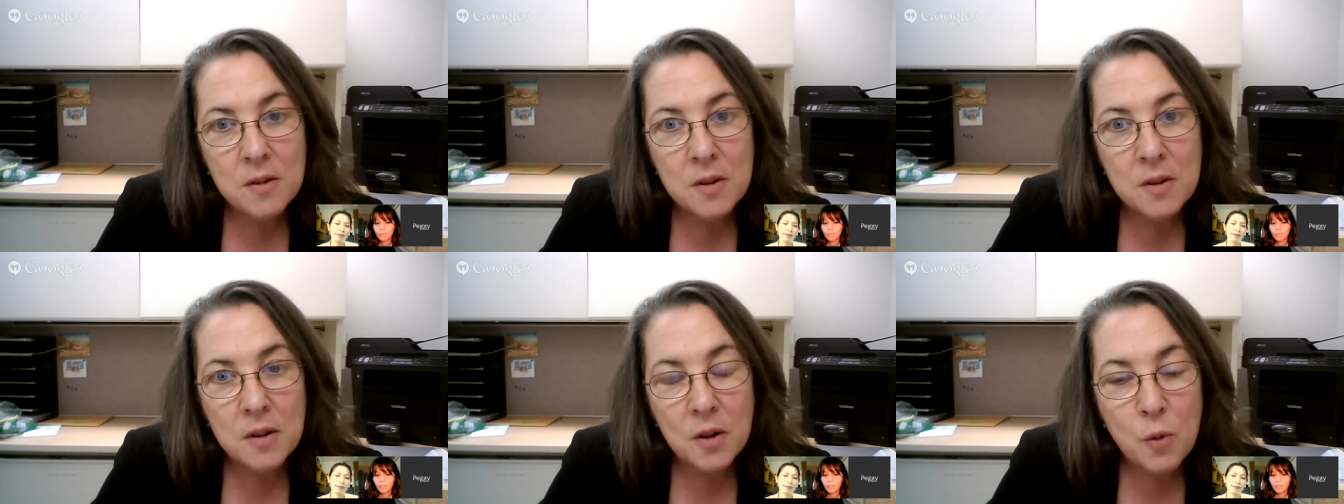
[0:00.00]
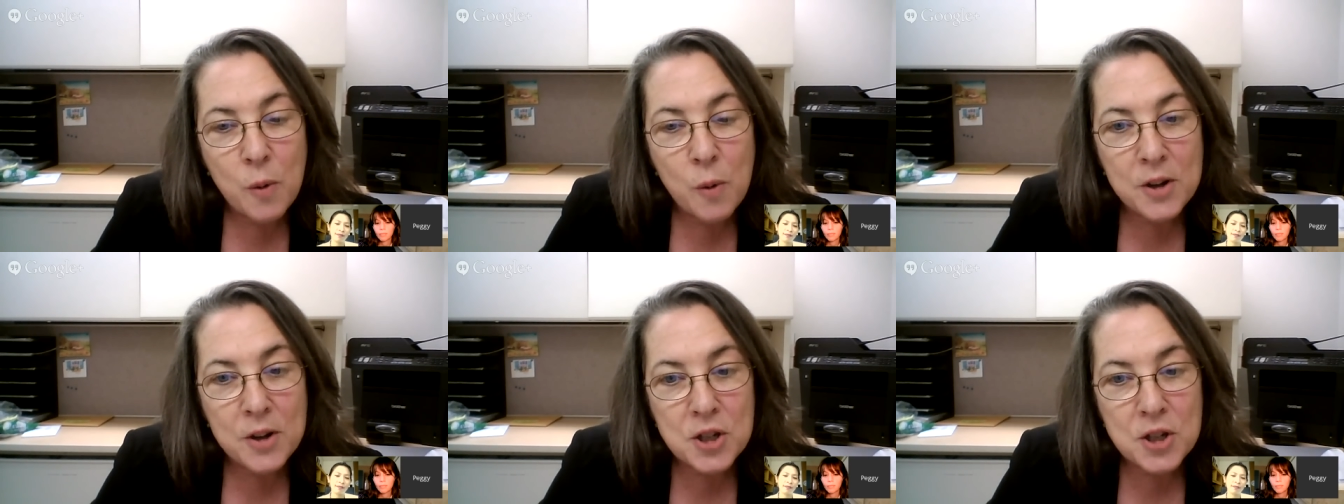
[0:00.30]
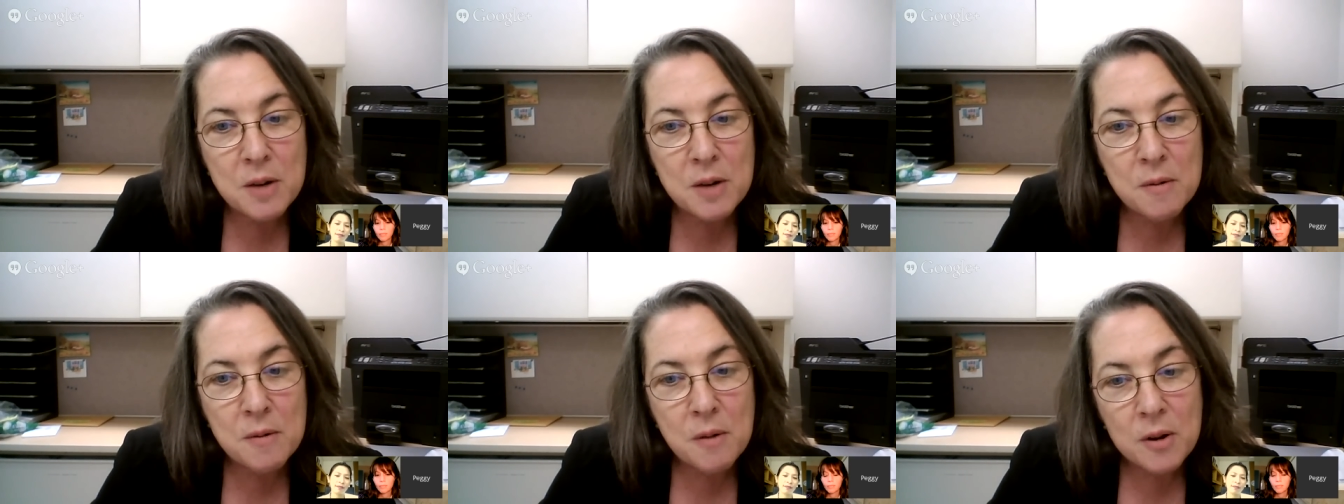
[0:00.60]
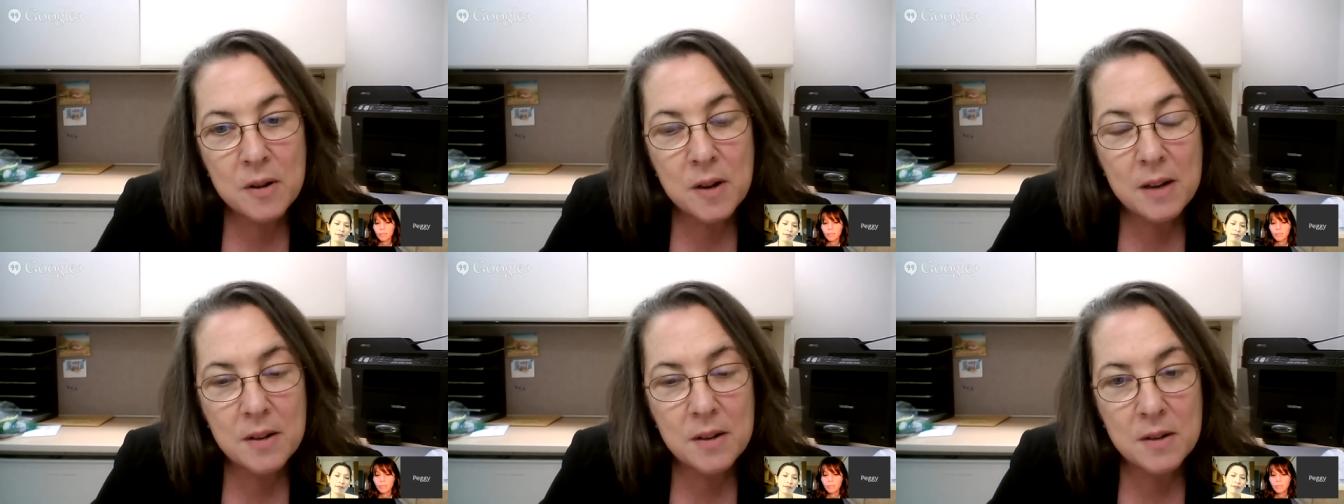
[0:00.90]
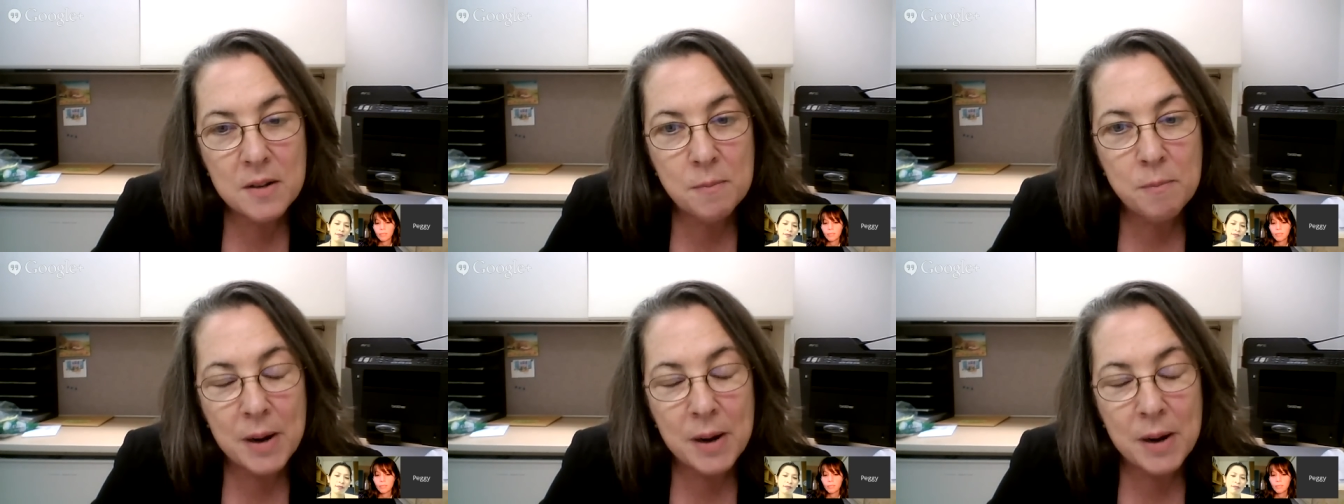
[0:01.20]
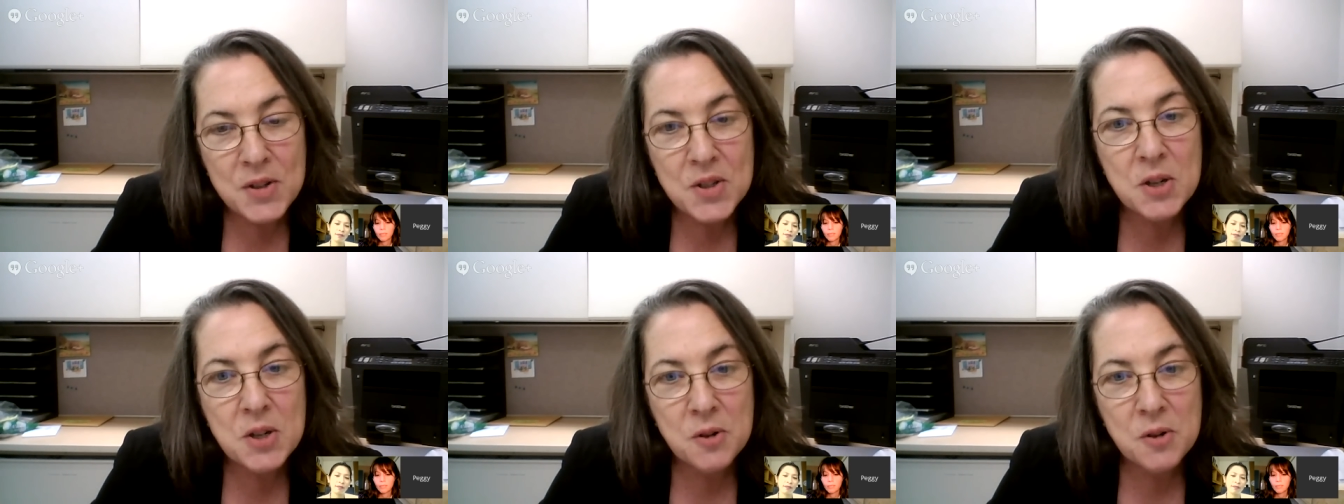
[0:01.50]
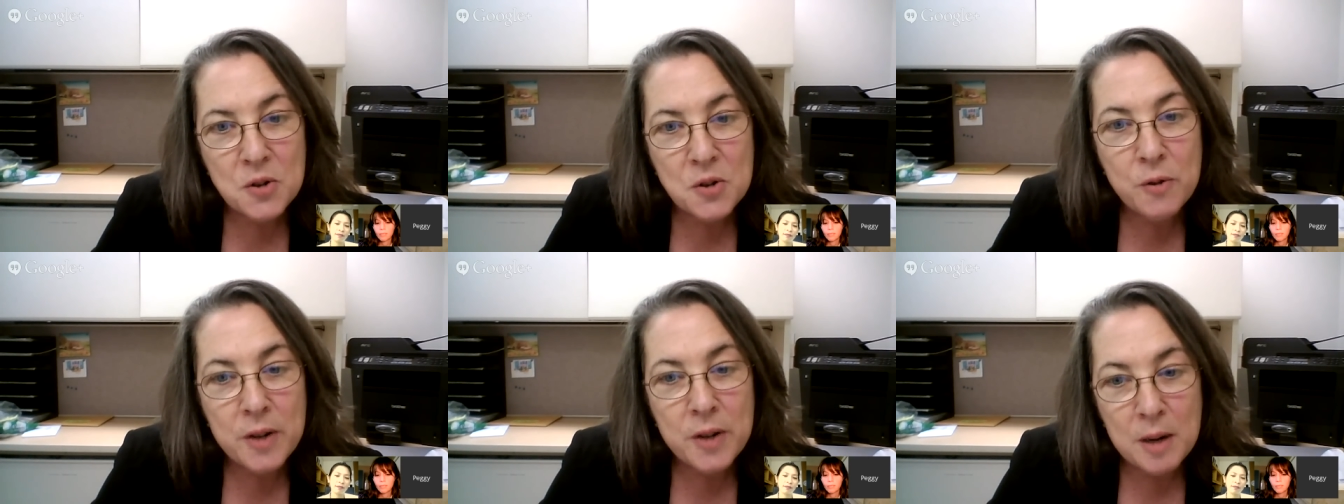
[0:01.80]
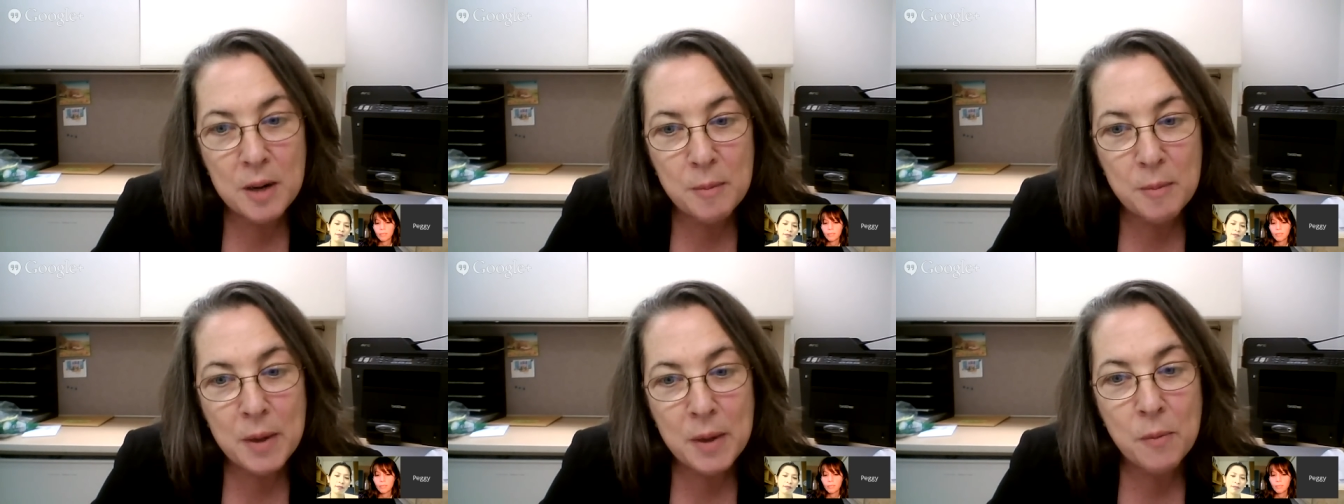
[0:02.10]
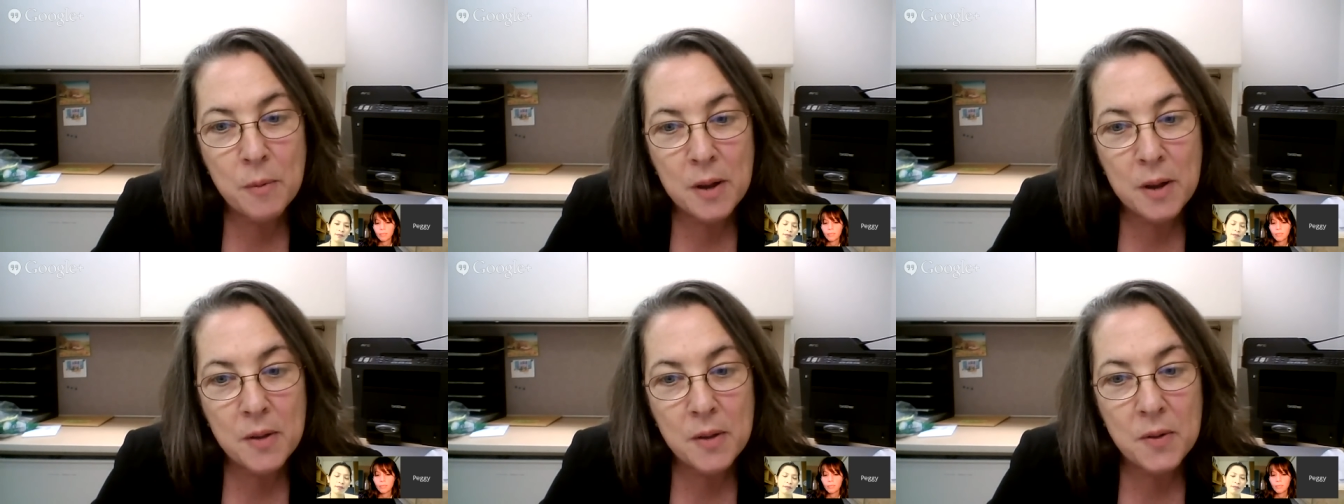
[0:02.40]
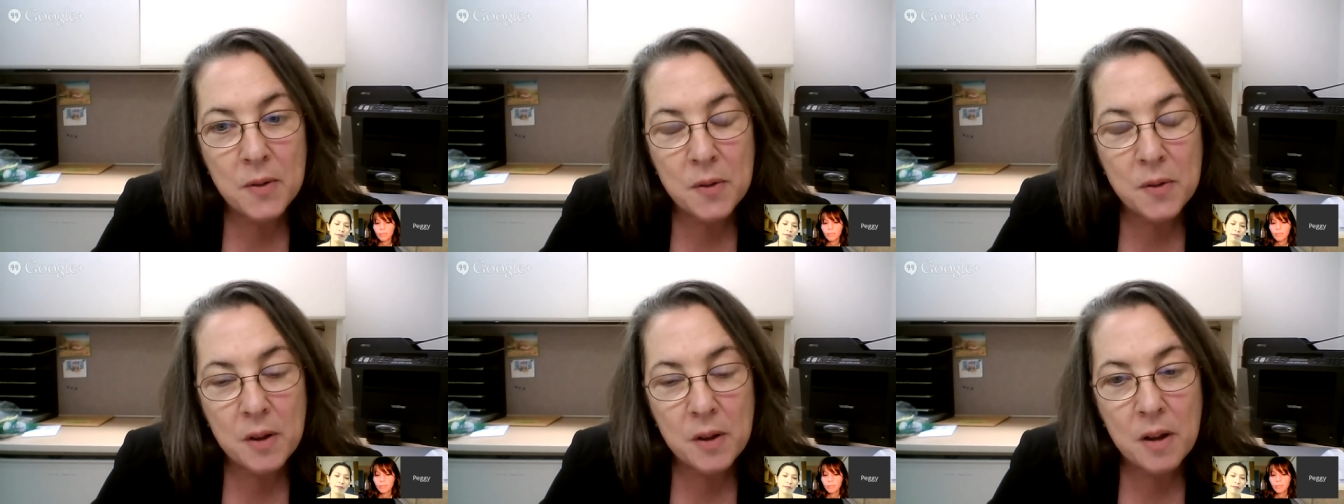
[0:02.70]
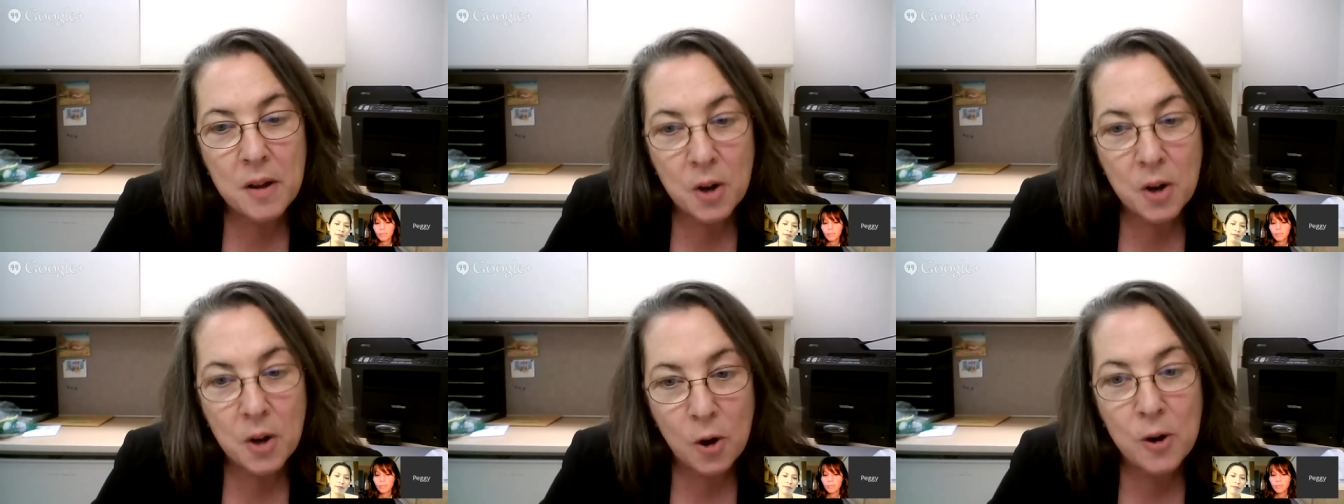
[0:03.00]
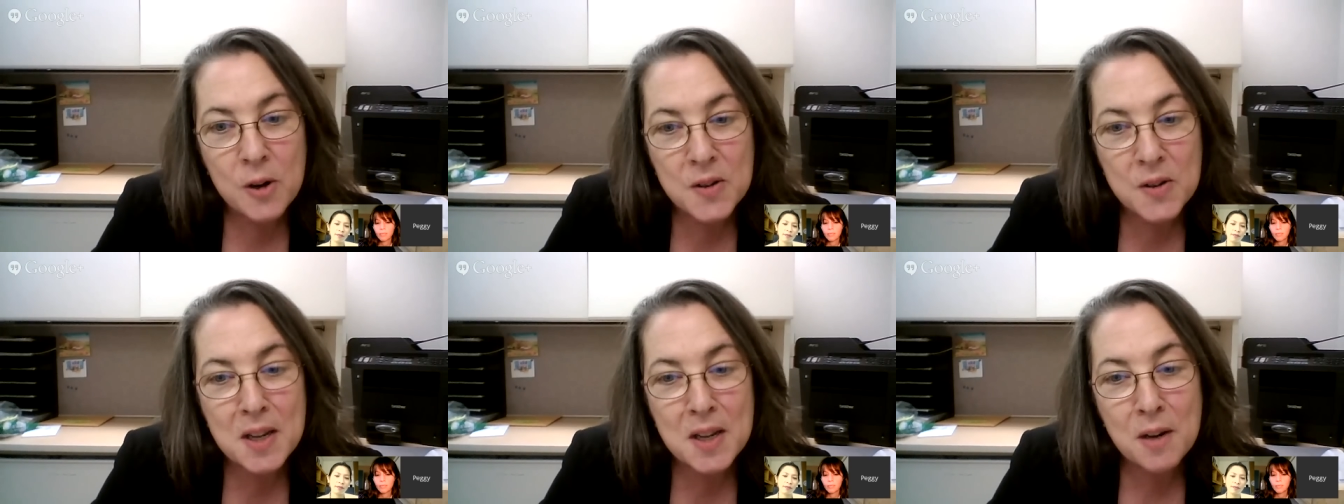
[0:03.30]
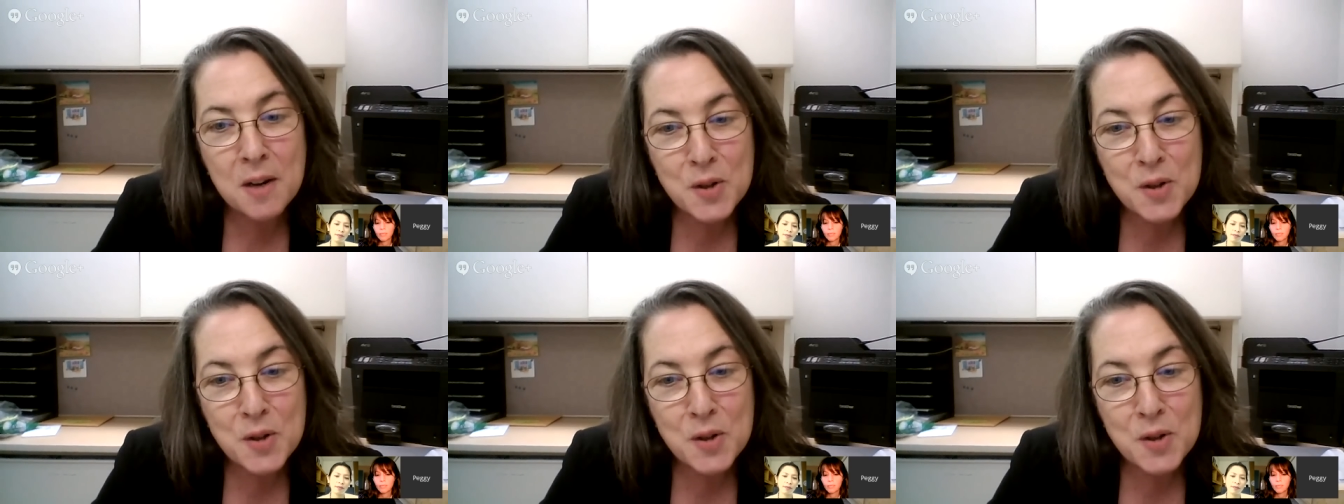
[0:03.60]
the question that my student treated me with courtesy.